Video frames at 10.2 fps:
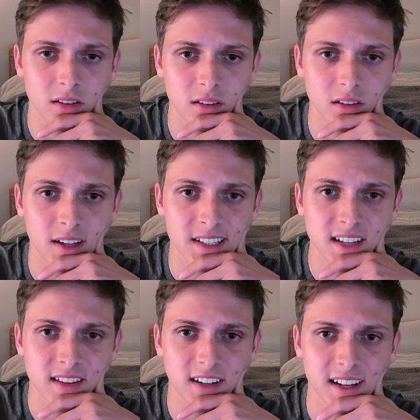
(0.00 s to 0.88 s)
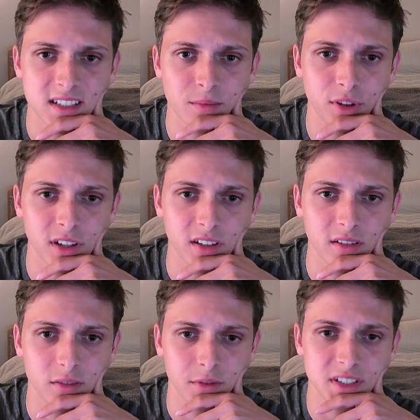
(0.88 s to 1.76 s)
I'd say that it has a pretty
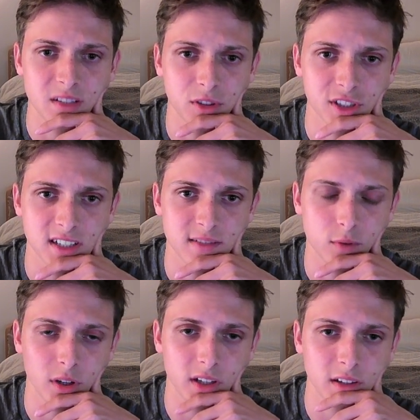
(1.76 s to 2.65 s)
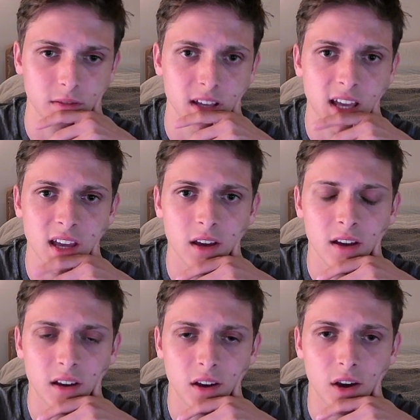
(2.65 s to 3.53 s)
reasonable chance of working.
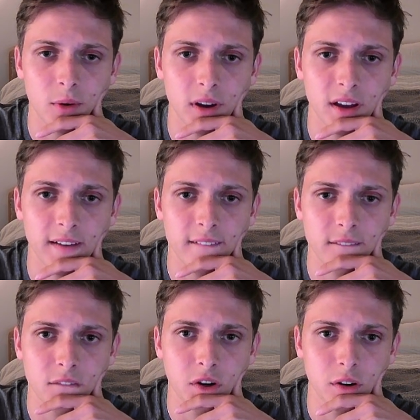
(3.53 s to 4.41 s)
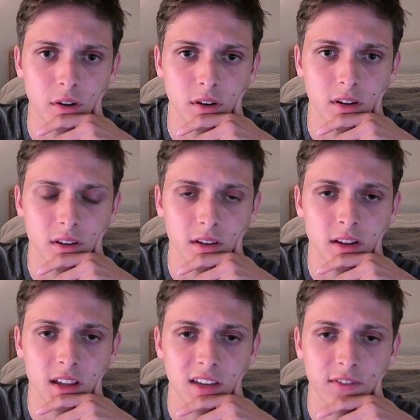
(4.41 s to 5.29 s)
However,
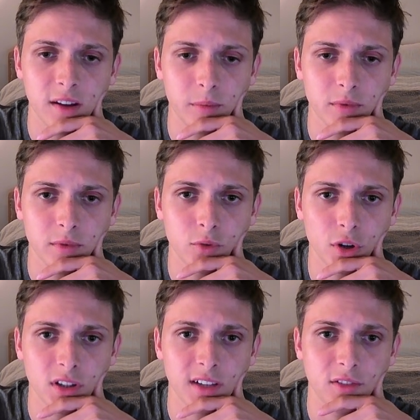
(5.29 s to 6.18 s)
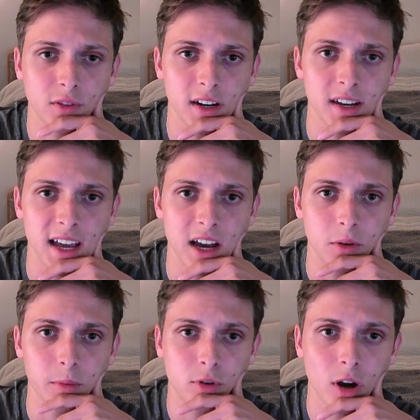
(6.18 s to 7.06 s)
if I rook lift right now,
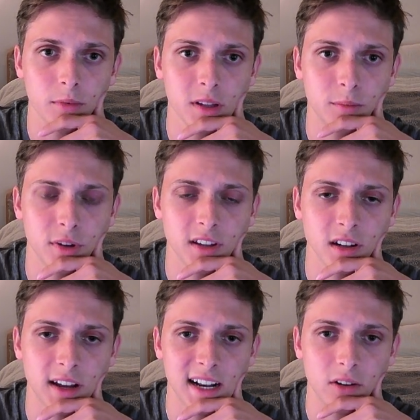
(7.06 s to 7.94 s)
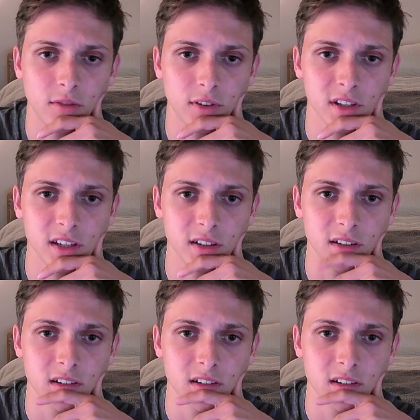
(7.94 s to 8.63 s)
he'll probably bring the knight out over here.